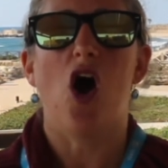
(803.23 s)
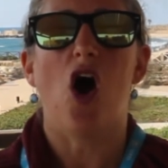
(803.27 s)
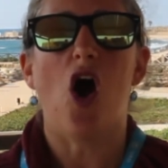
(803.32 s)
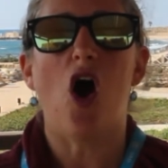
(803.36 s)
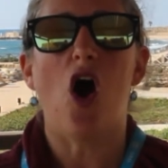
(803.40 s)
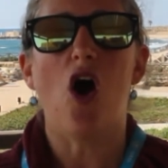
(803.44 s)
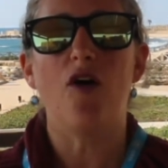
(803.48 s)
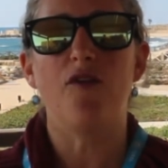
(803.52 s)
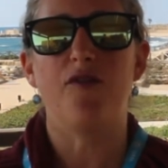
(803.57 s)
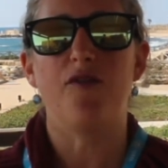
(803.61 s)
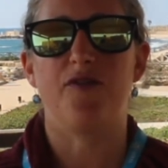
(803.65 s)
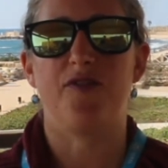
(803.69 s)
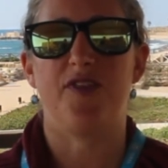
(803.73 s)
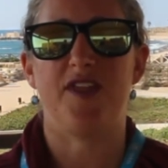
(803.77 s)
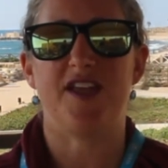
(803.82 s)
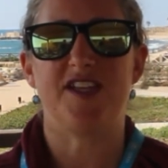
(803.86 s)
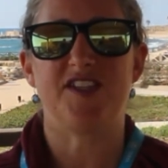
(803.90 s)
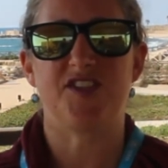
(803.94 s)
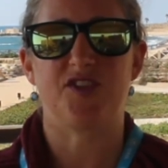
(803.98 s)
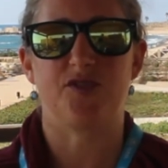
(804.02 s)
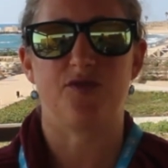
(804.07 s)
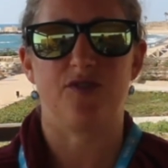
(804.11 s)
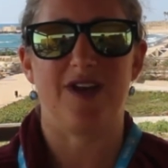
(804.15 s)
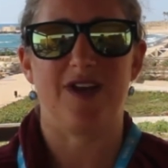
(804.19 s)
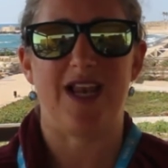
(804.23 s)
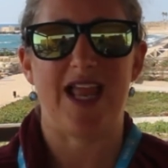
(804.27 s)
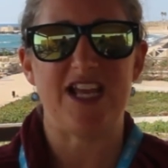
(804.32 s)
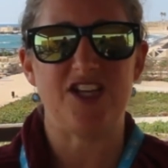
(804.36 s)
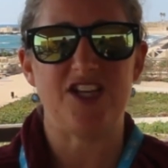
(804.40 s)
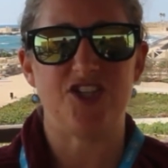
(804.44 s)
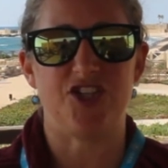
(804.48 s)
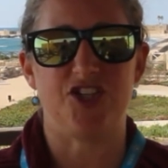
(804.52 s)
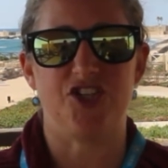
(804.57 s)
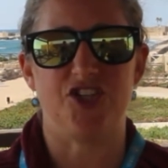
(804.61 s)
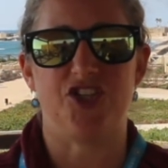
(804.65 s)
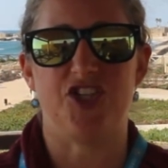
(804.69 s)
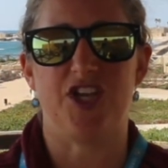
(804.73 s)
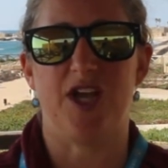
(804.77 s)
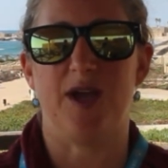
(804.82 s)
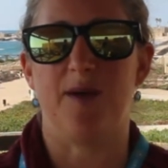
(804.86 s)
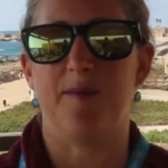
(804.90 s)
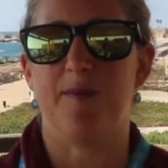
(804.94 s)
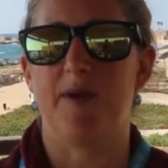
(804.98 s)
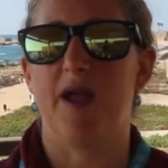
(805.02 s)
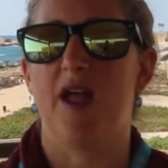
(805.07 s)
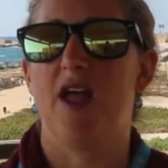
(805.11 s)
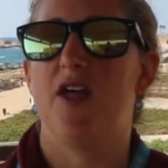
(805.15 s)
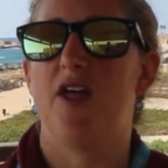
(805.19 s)
of this relationship
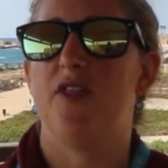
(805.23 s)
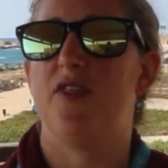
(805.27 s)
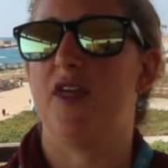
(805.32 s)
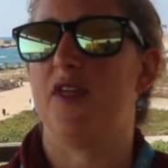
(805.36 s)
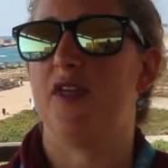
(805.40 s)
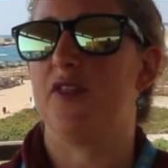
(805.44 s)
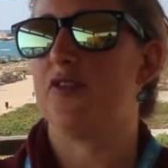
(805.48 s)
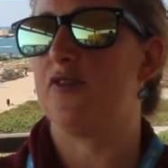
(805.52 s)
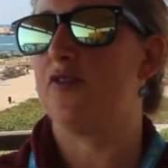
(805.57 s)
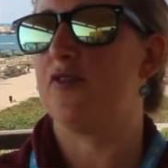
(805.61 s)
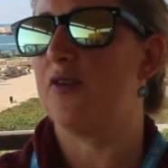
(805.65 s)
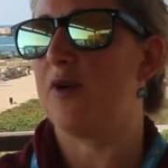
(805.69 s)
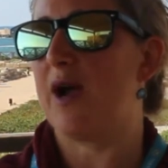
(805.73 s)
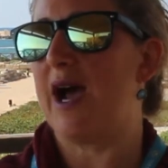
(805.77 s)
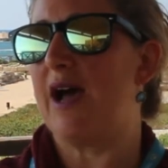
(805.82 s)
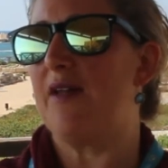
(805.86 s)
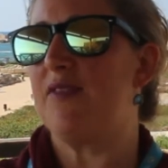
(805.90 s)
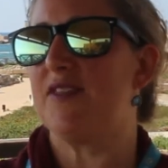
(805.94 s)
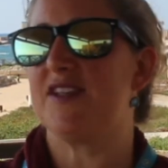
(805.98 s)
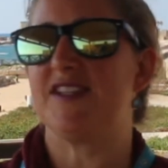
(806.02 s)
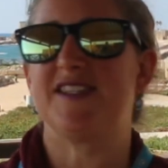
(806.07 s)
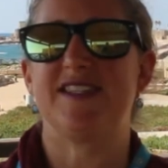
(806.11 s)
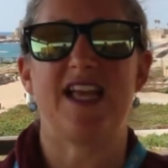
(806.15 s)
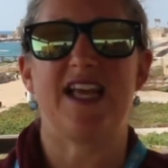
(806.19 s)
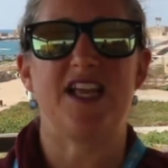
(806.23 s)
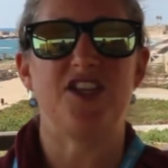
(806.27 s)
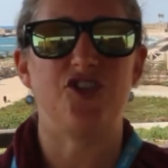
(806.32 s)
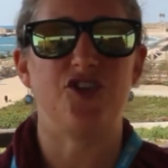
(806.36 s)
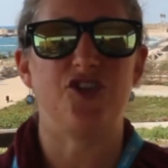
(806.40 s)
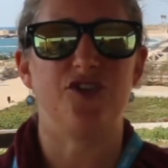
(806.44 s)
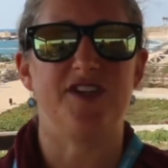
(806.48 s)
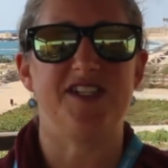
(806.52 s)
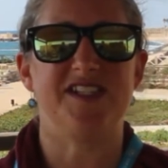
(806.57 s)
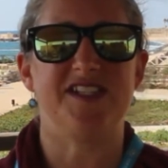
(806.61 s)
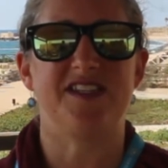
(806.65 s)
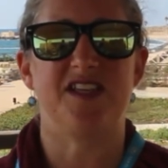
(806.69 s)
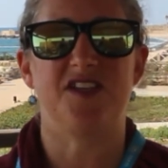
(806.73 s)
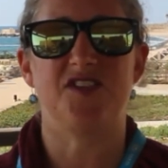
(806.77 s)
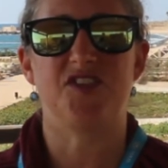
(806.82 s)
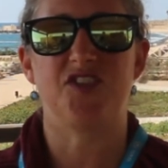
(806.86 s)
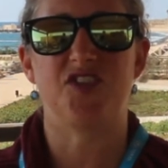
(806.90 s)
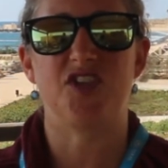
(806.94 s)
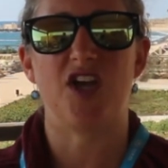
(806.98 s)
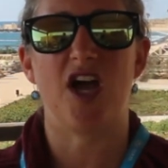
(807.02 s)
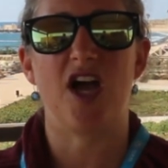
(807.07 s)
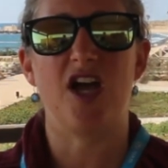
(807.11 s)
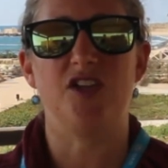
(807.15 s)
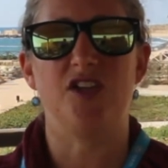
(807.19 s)
that throughout the centuries has
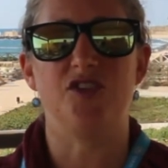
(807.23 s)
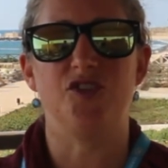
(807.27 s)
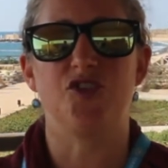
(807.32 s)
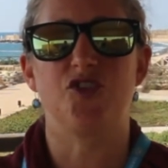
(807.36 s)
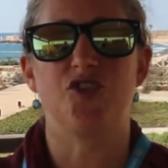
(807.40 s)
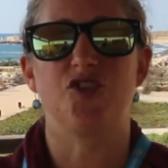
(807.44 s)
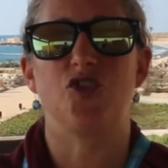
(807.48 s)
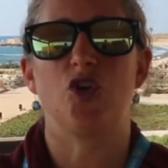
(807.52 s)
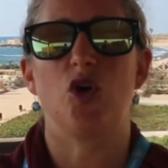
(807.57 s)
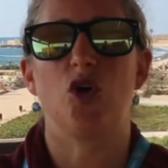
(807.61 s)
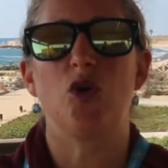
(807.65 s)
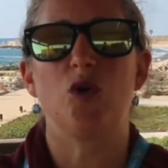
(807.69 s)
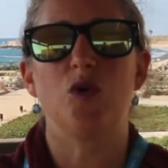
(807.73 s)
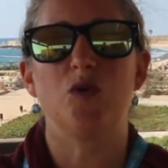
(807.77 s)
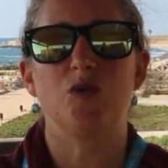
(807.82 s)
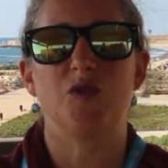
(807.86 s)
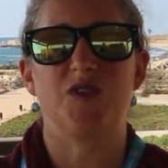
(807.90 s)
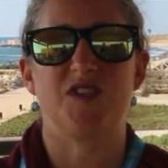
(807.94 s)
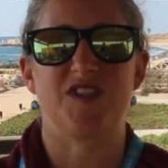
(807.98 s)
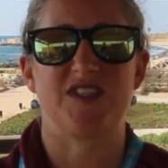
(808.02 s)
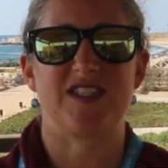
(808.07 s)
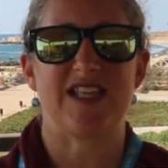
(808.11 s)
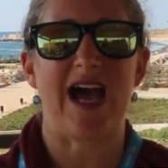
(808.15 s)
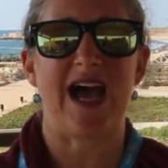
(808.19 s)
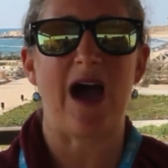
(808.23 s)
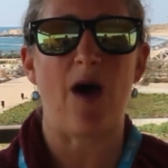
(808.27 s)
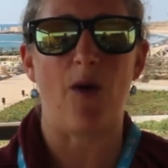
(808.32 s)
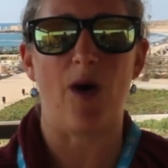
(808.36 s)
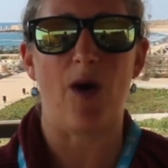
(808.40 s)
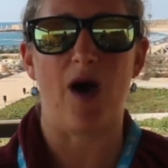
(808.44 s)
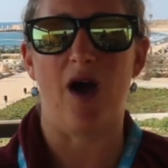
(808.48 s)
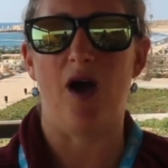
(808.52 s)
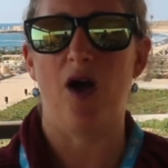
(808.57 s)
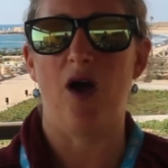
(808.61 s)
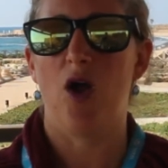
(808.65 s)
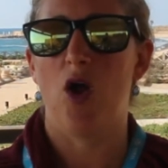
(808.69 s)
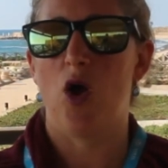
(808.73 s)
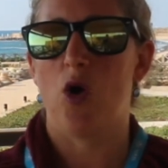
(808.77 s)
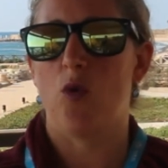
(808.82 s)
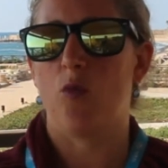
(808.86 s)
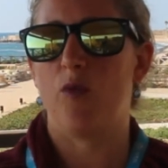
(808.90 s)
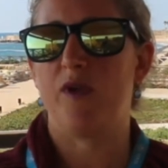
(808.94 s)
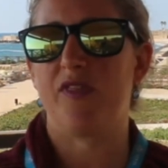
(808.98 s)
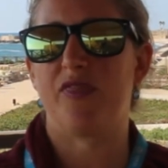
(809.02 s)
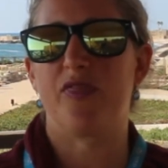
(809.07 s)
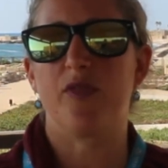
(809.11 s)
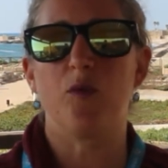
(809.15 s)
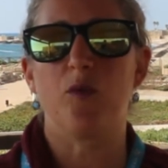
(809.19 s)
turned so sour,
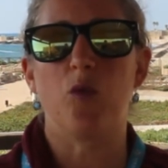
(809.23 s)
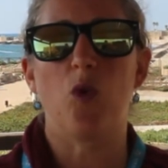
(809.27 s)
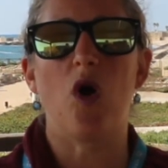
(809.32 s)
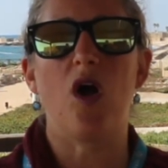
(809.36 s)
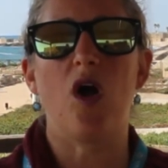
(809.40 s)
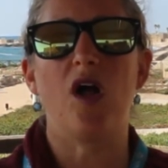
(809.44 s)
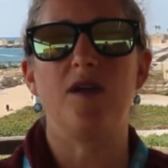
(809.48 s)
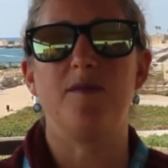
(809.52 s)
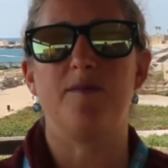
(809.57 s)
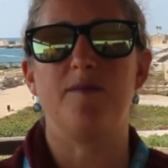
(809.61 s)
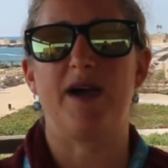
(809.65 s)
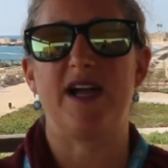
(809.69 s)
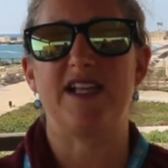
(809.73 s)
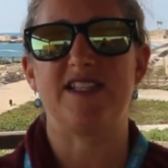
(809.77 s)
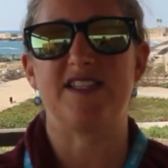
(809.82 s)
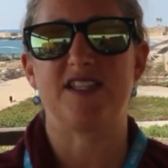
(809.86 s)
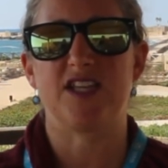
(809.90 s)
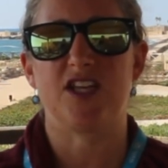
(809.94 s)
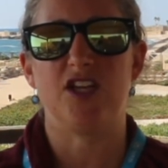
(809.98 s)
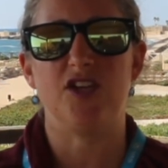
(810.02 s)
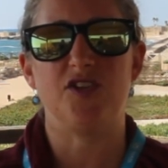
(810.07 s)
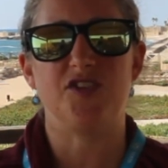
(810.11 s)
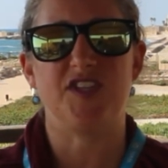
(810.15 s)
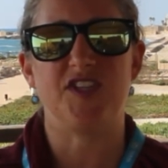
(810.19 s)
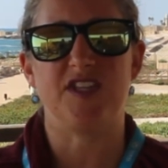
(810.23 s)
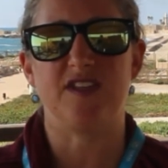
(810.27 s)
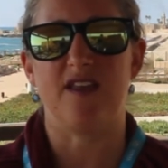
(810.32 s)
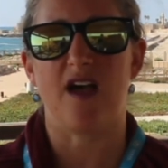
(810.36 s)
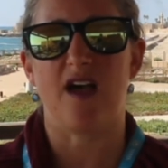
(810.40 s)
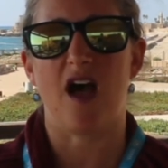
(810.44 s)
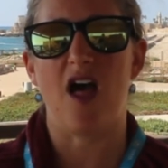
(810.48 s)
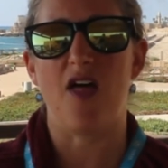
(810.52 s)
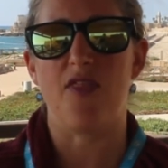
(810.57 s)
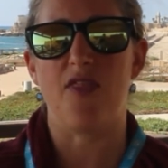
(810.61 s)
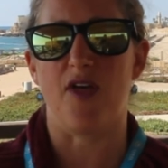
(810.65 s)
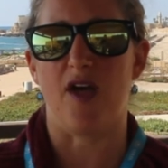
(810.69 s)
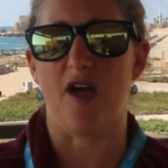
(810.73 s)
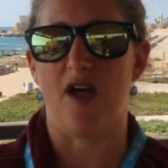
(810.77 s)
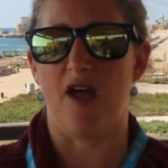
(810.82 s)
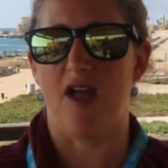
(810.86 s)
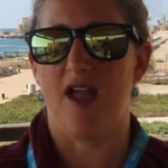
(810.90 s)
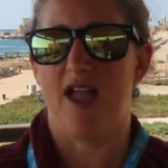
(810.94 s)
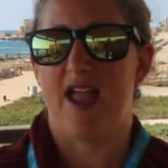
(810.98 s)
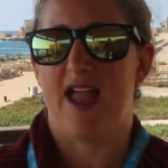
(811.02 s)
with the one persecuting the other.